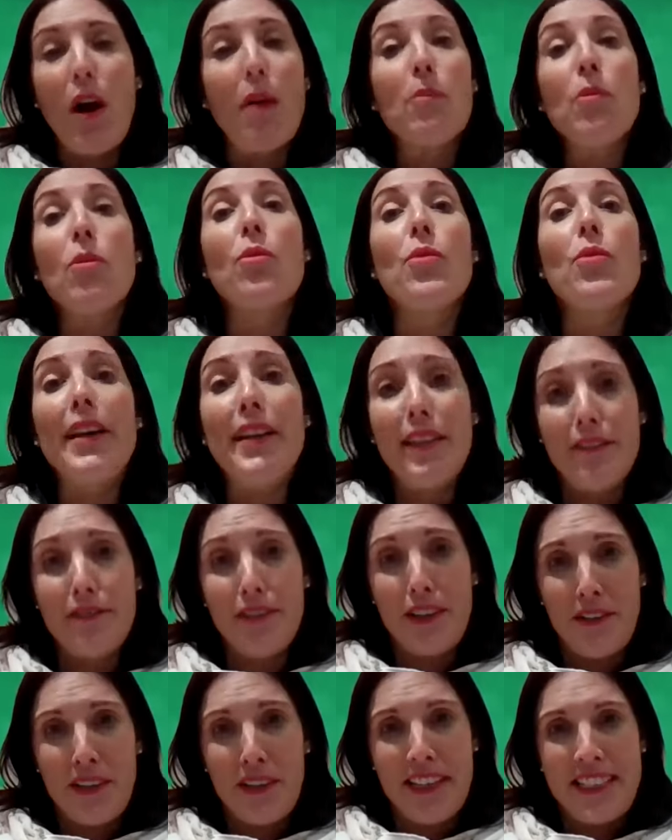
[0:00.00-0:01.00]
already
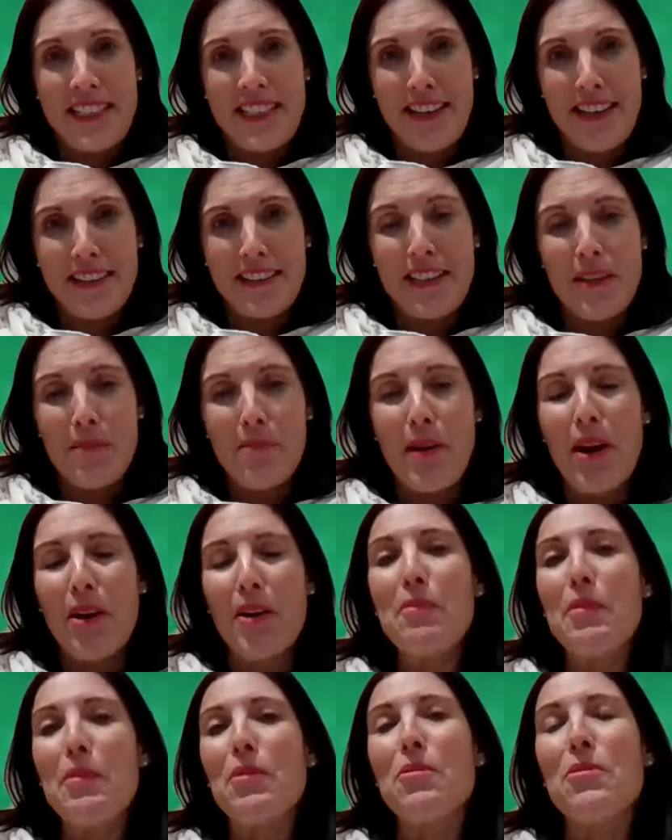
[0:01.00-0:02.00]
very excited about
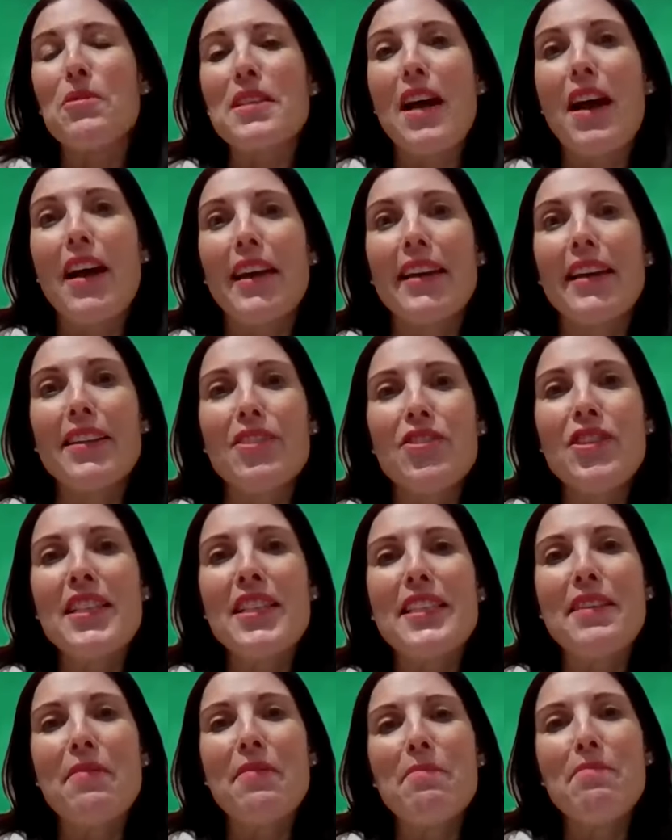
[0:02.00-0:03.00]
it, because I can just
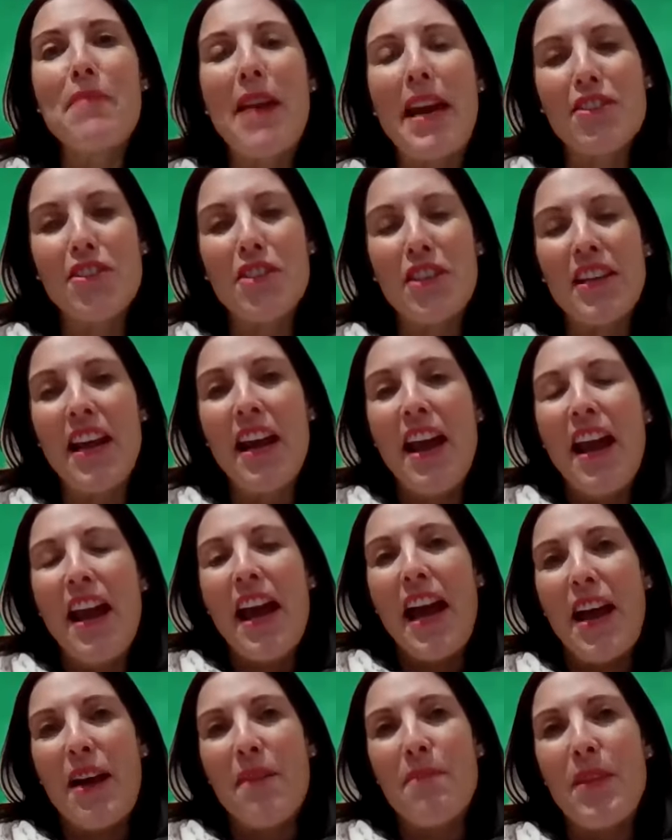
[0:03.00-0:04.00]
imagine
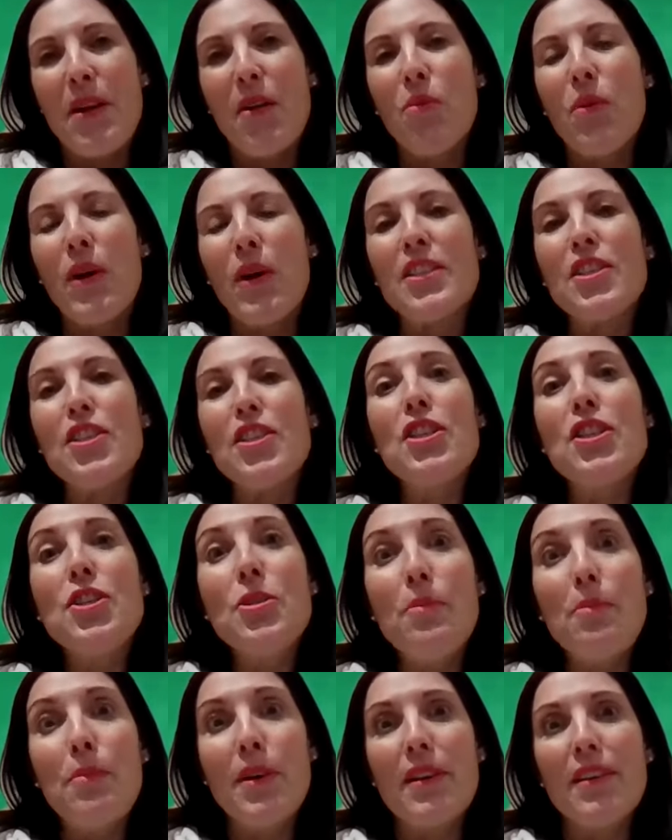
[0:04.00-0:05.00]
what
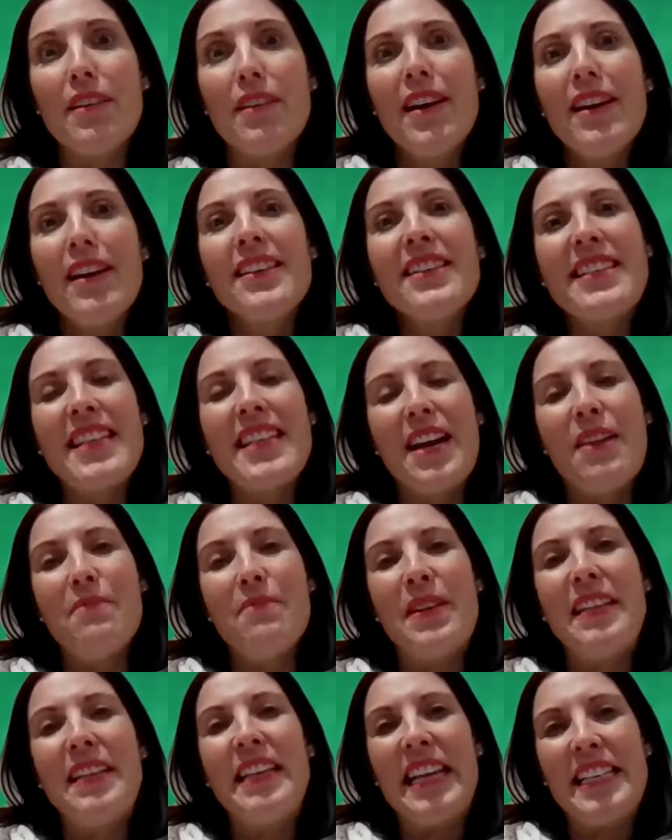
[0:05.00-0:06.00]
super
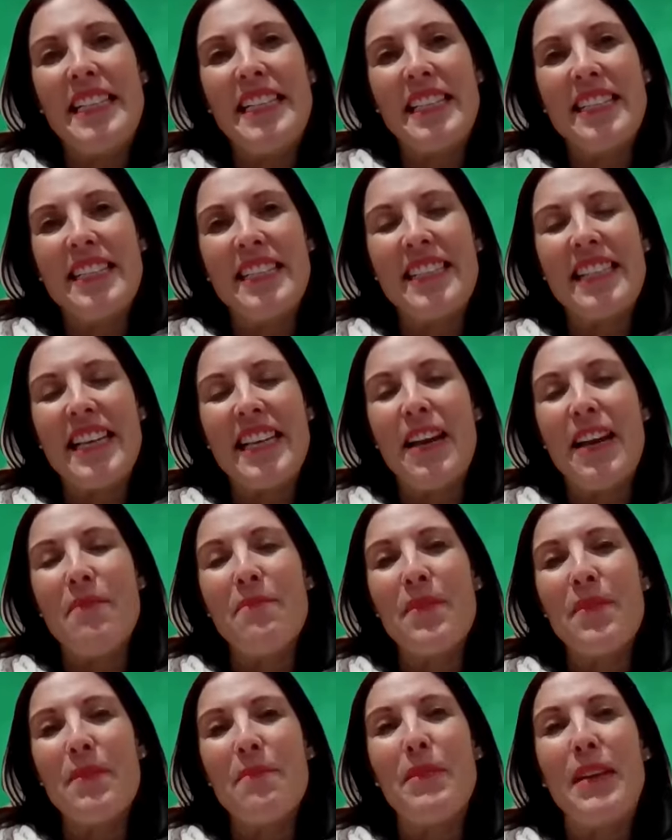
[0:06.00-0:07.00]

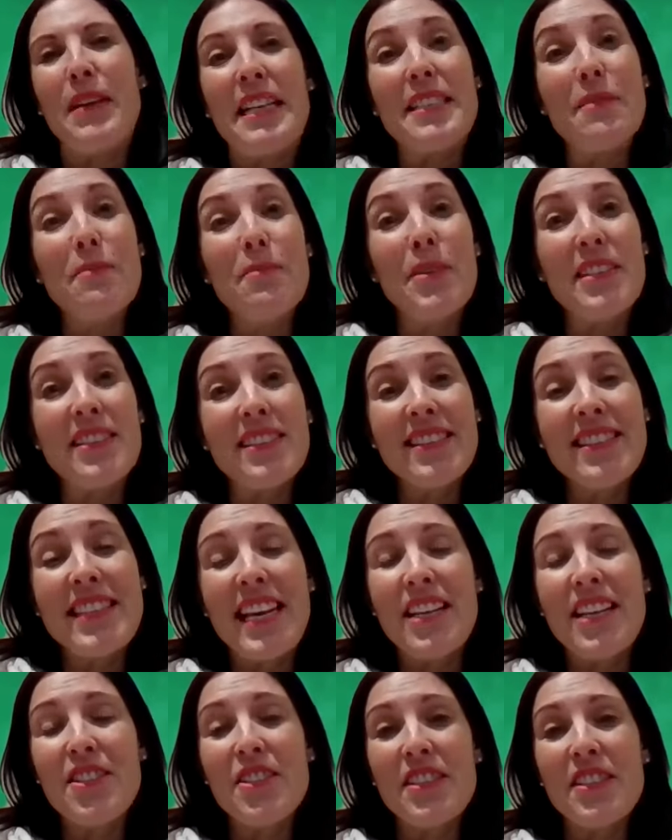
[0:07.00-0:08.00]
lesson
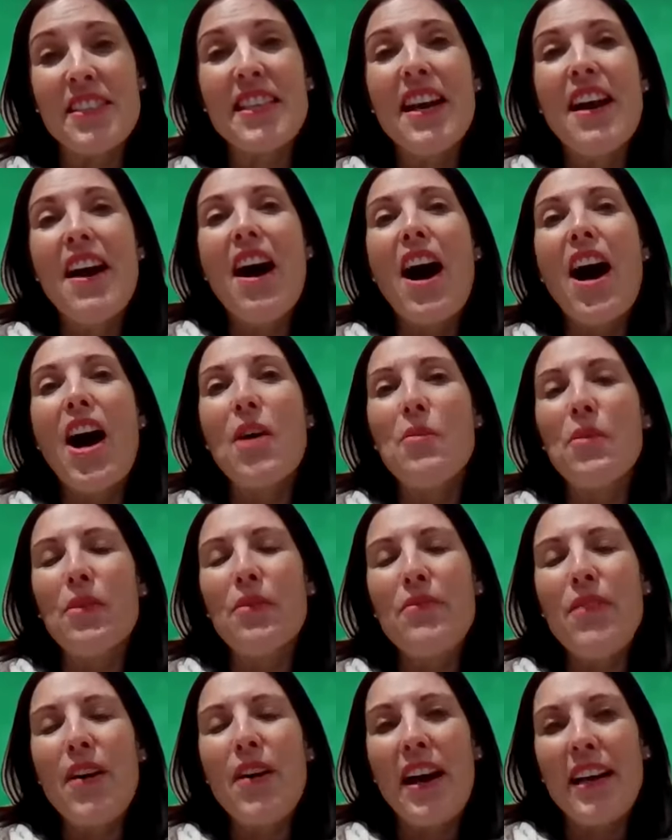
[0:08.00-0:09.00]
presentations I will
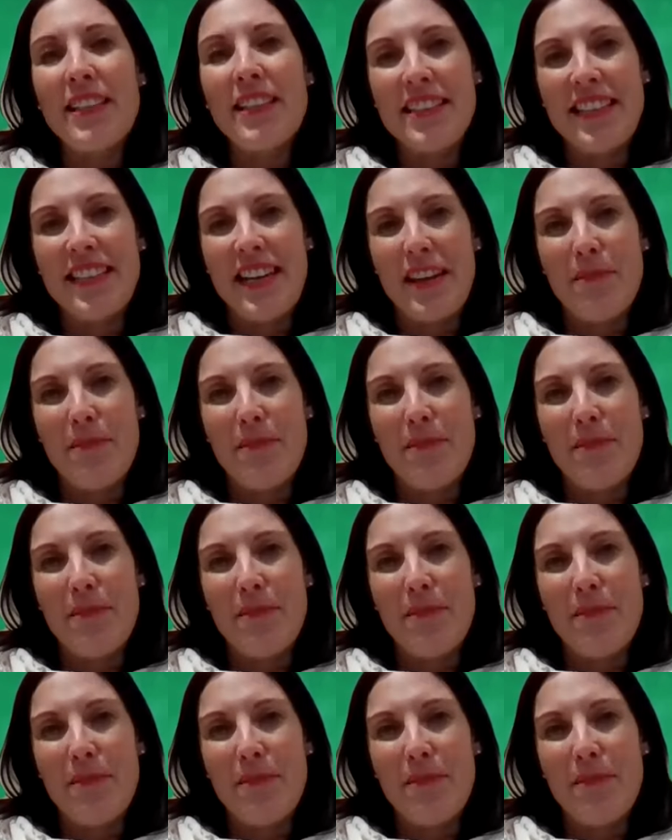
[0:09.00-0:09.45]
find